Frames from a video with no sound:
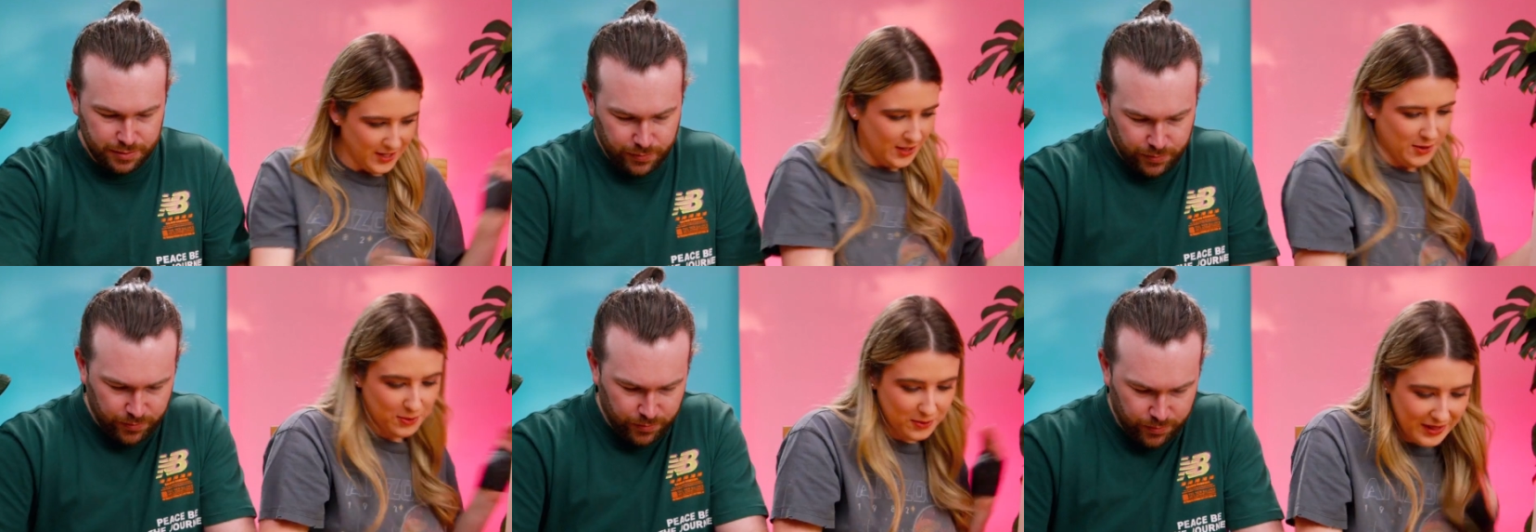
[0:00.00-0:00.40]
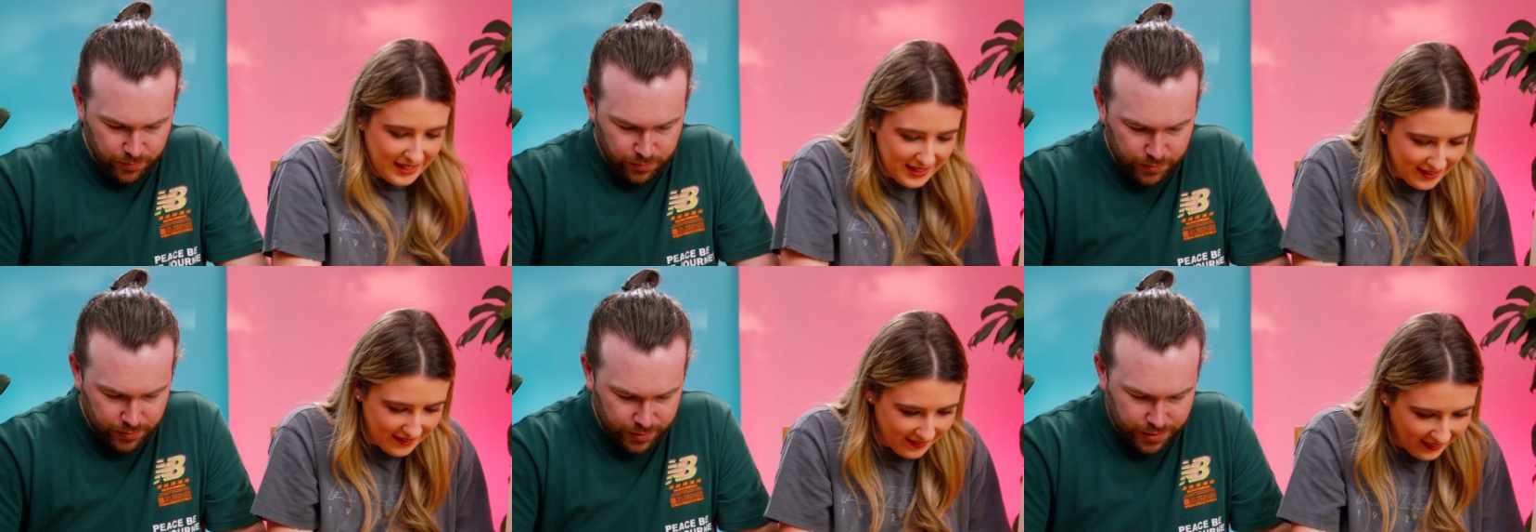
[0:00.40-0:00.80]

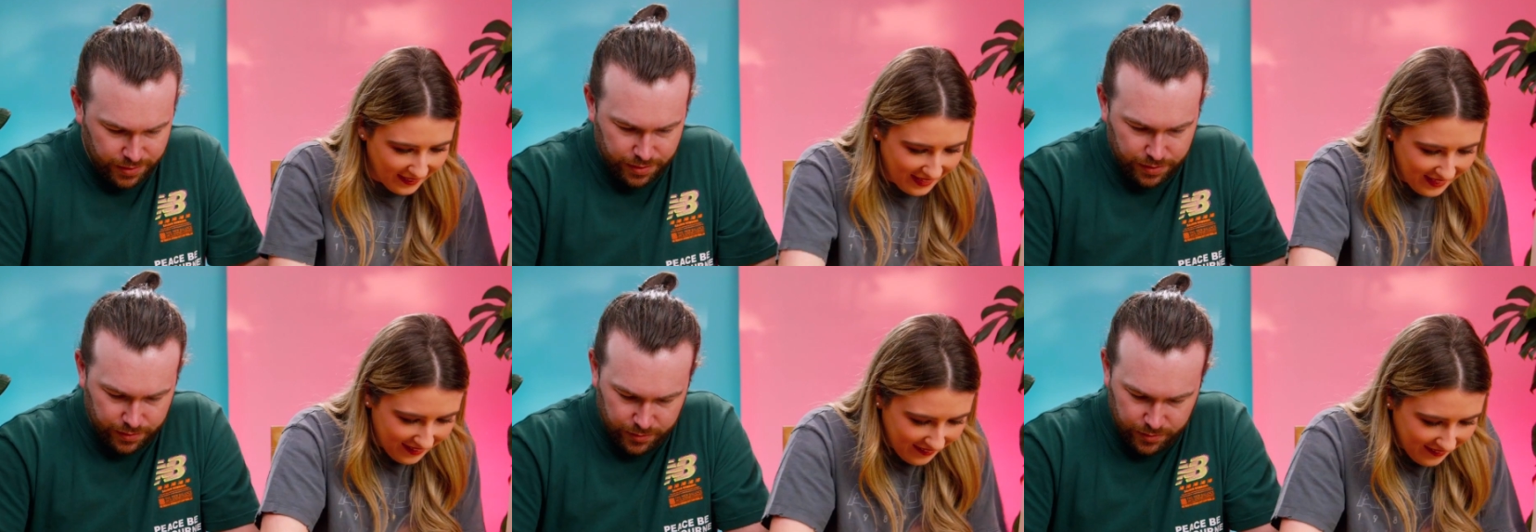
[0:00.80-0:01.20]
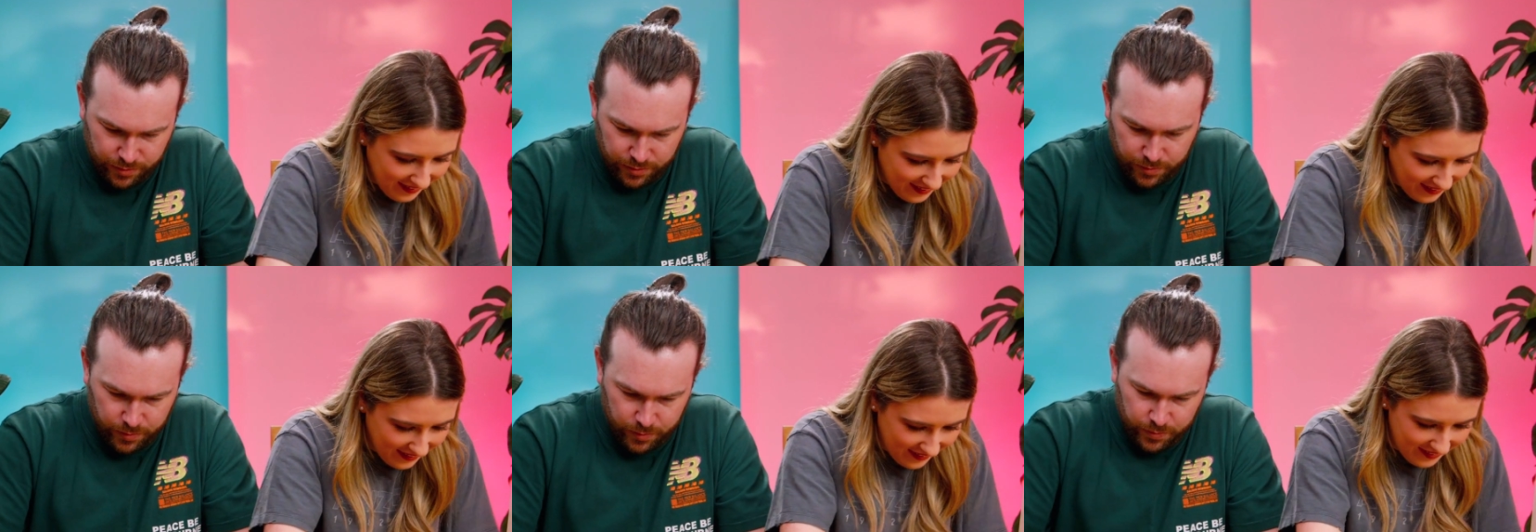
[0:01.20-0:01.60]

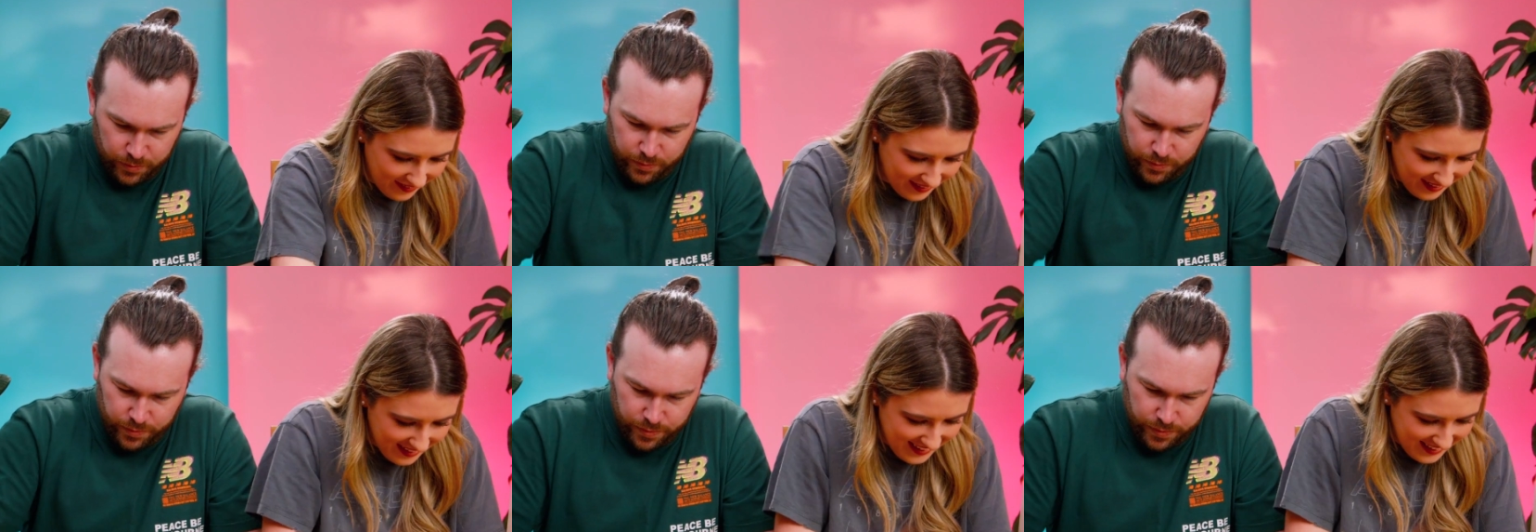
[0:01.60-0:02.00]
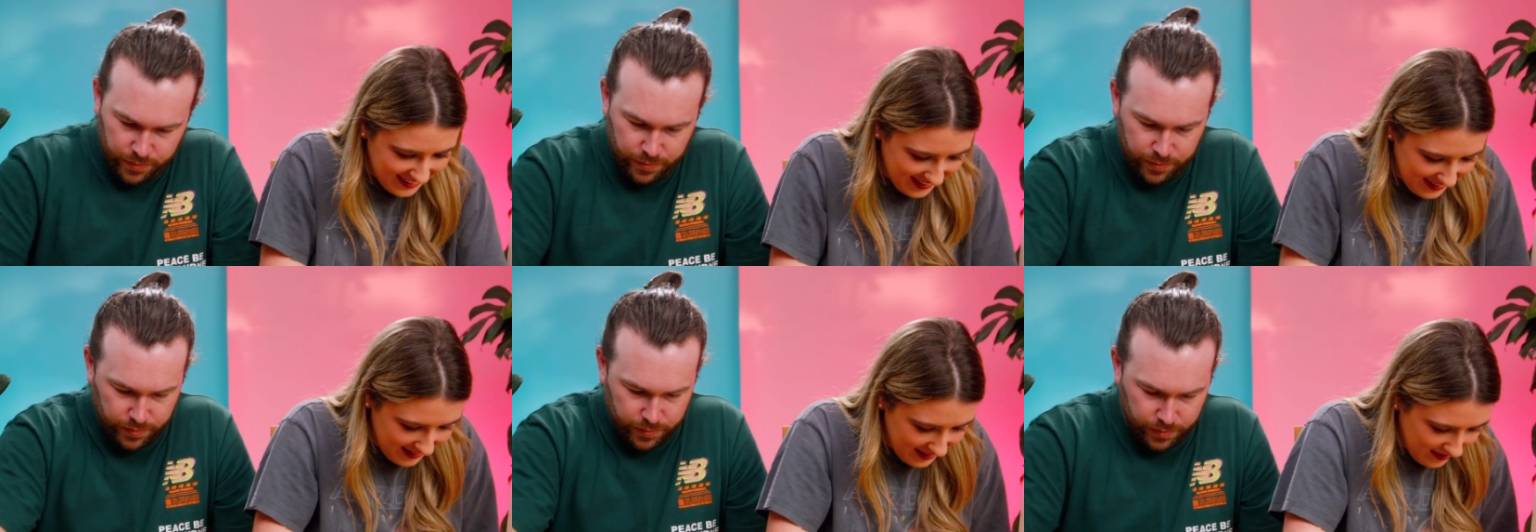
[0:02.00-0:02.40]

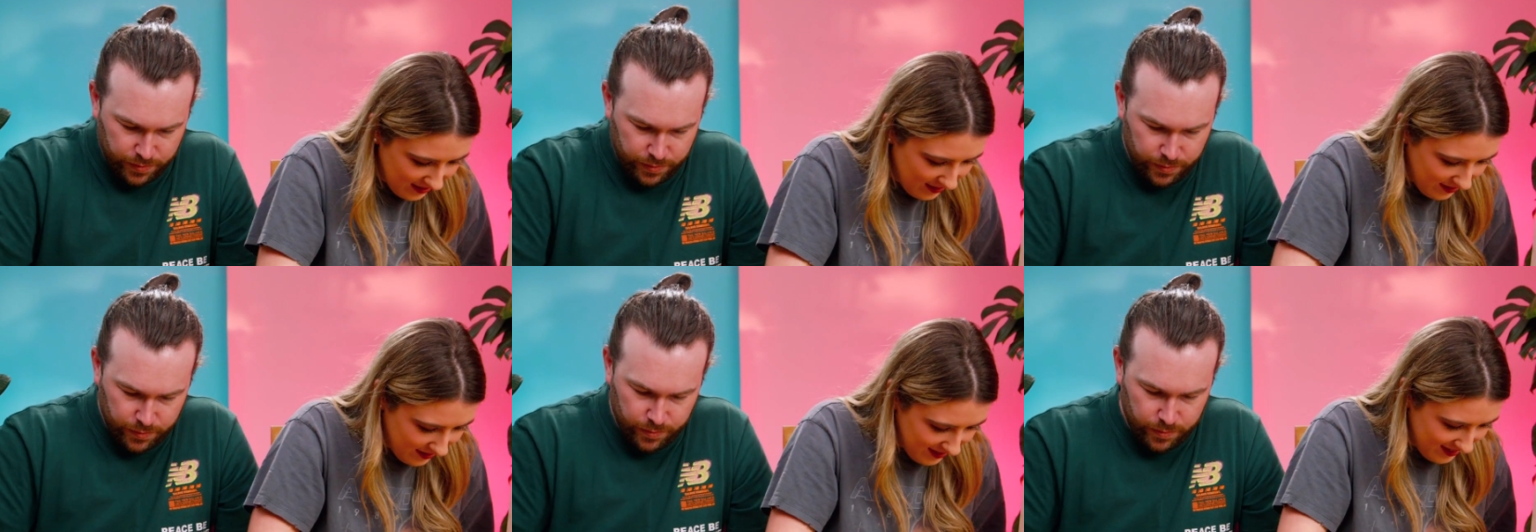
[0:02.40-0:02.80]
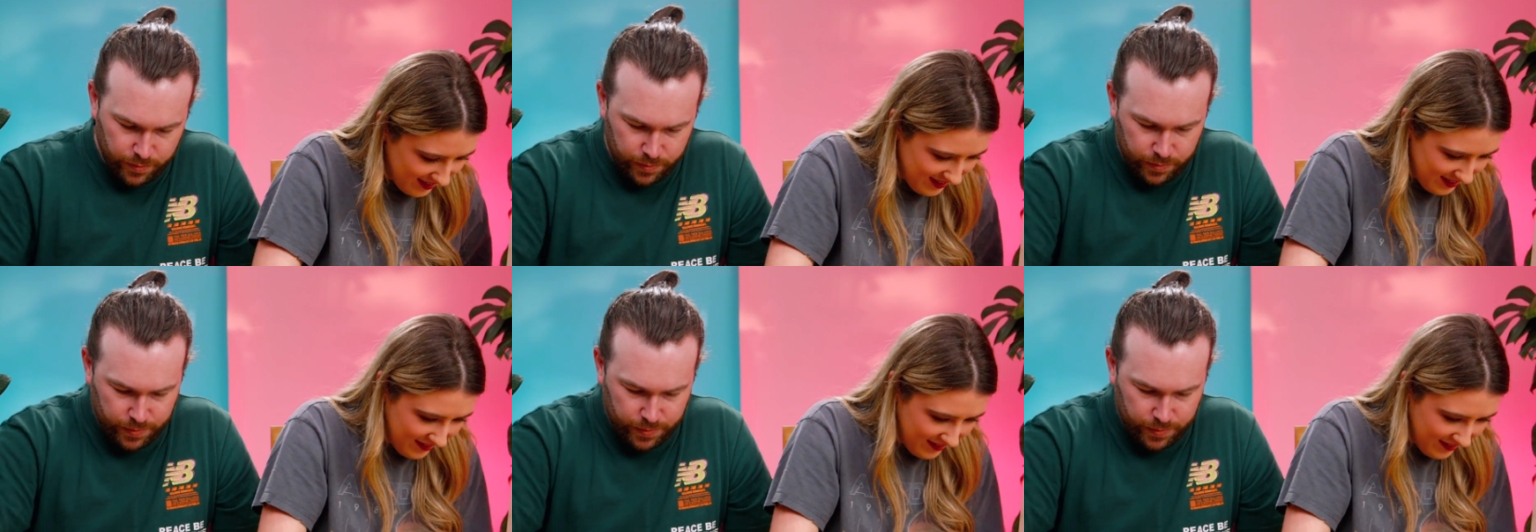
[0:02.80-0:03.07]
Nobody speaks.